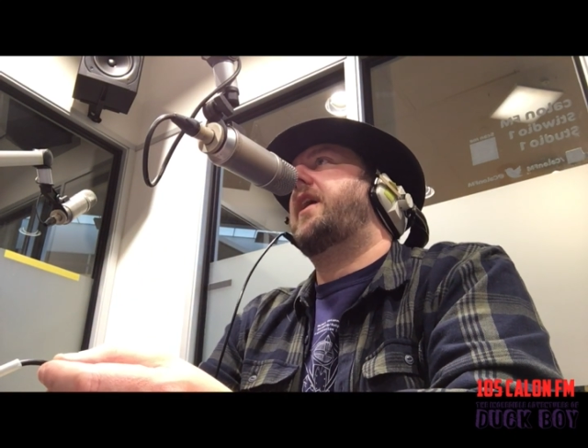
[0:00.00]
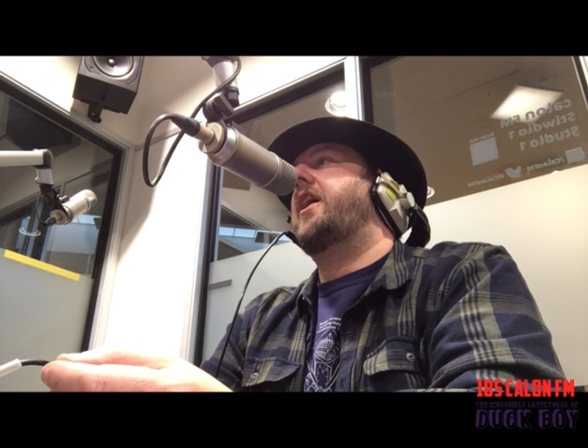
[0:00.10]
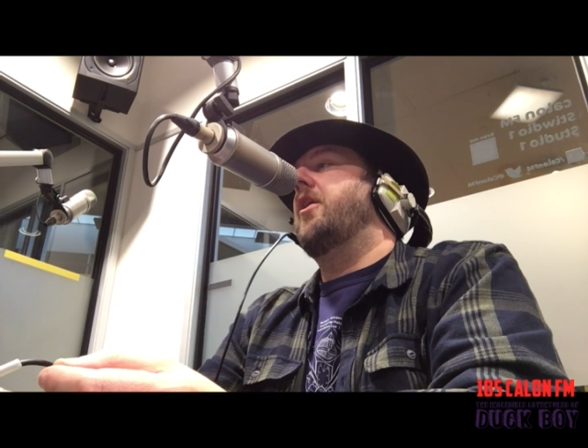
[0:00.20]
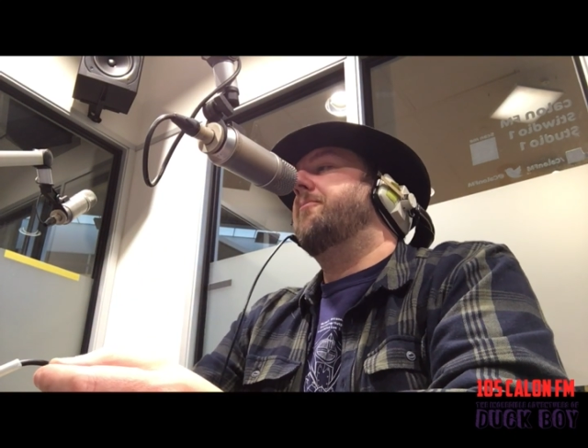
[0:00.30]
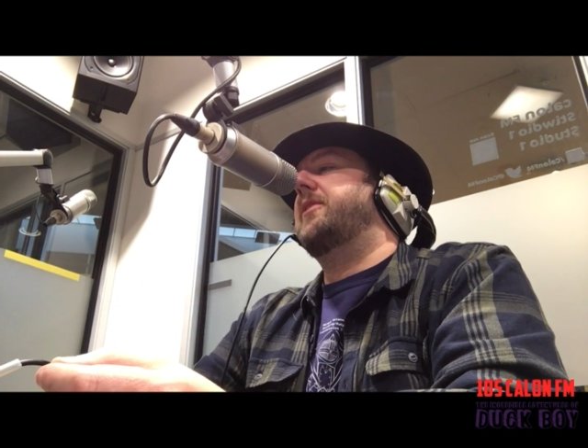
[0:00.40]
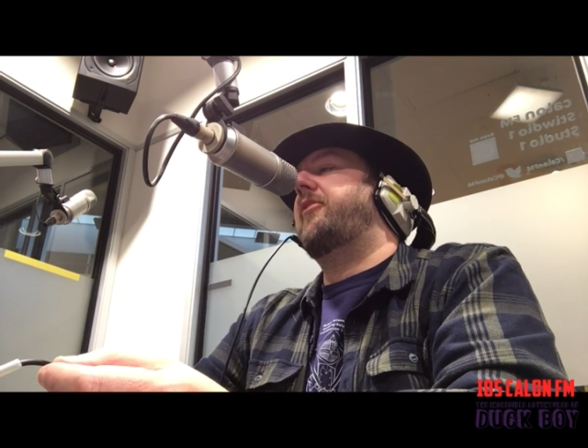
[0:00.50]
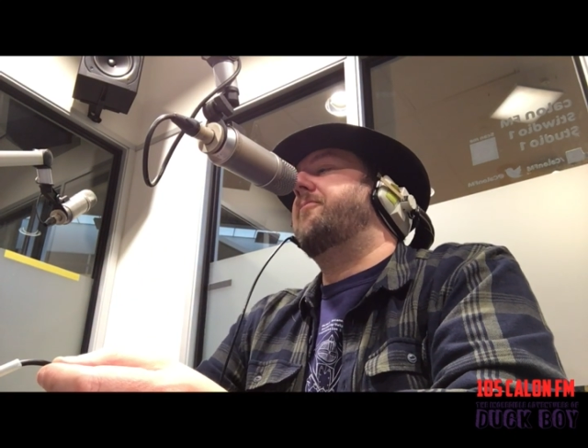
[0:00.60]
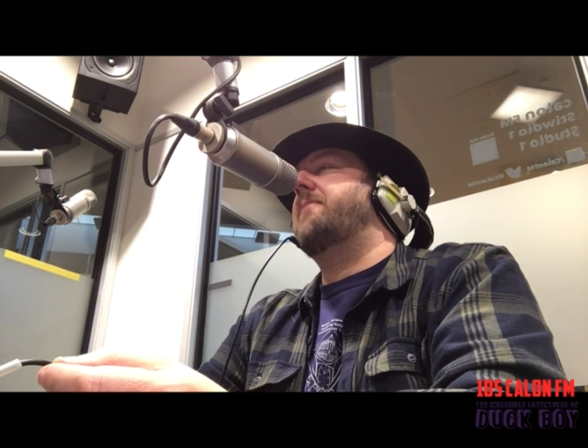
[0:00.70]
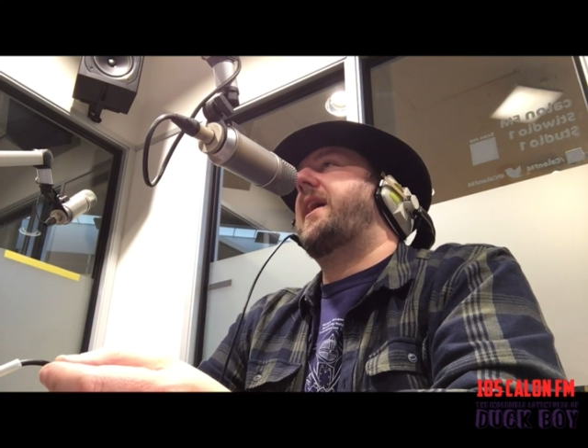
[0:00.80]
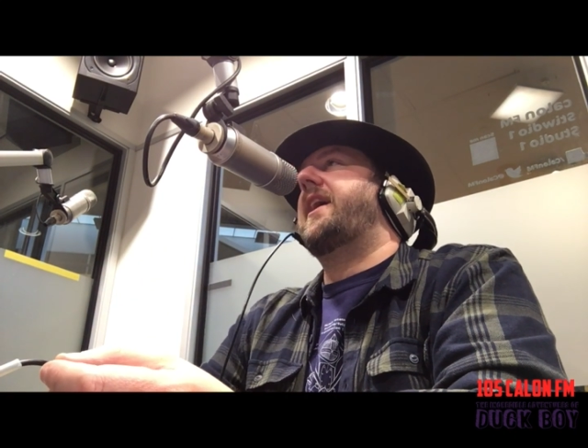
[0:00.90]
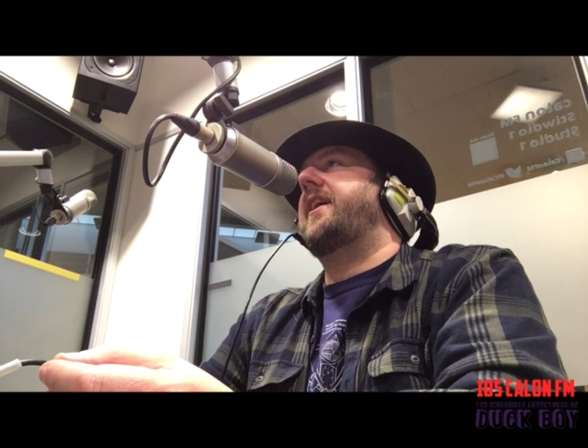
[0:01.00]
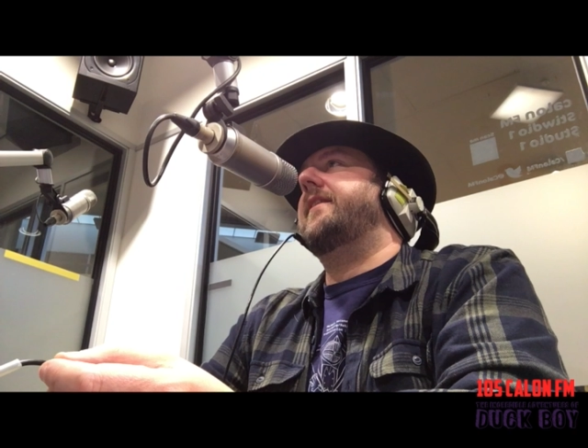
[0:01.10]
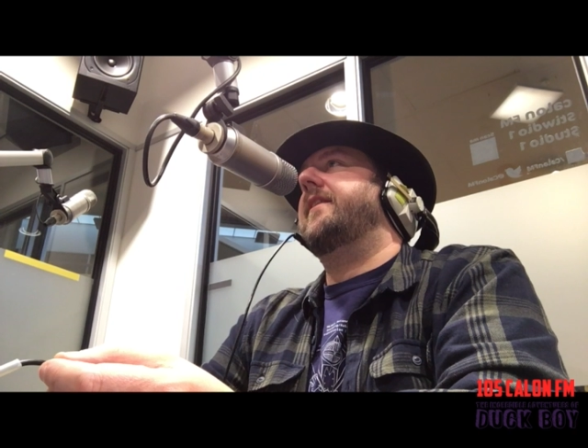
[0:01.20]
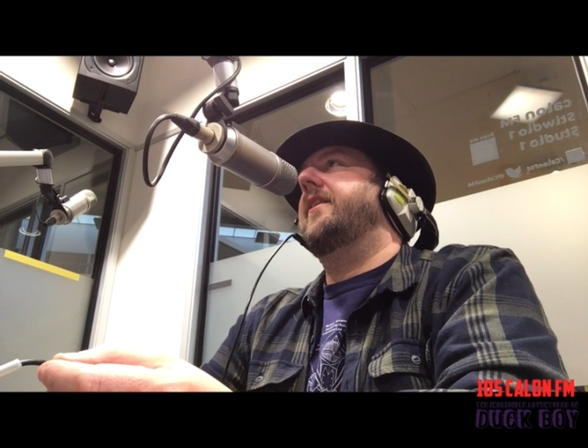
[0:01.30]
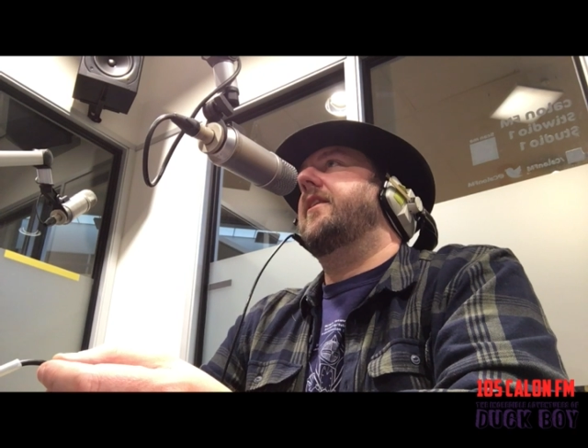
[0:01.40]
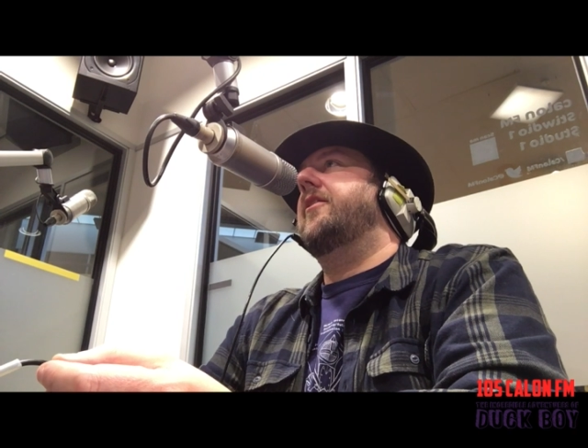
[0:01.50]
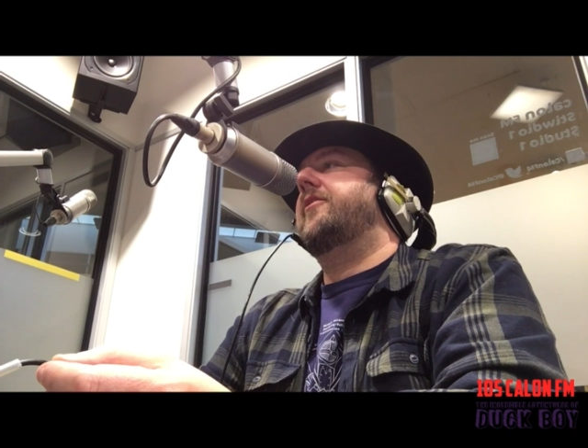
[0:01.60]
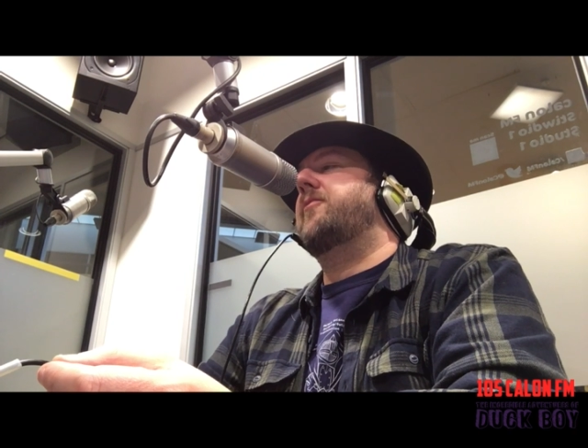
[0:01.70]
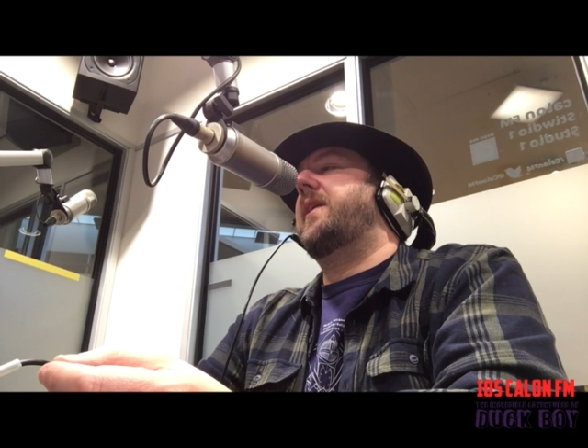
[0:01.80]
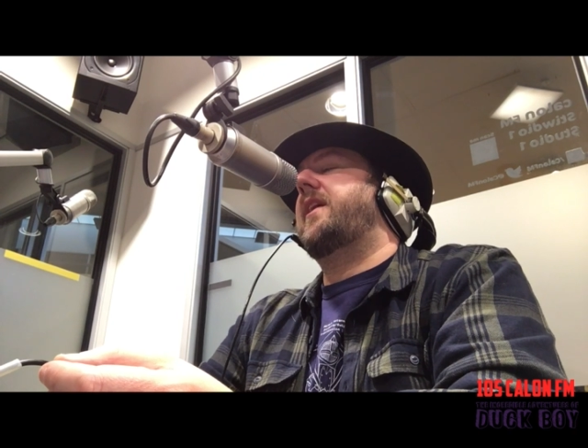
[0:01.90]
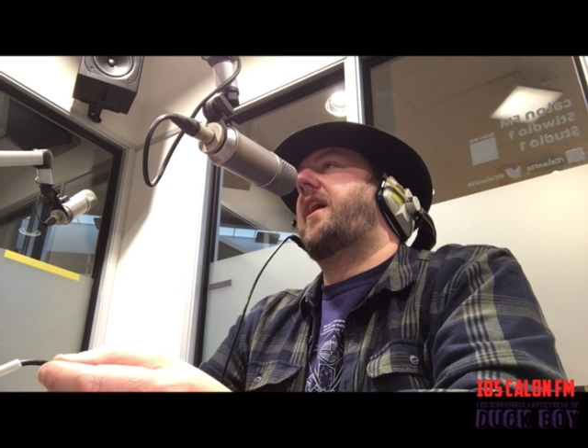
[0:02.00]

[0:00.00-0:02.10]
Right, but he's made 3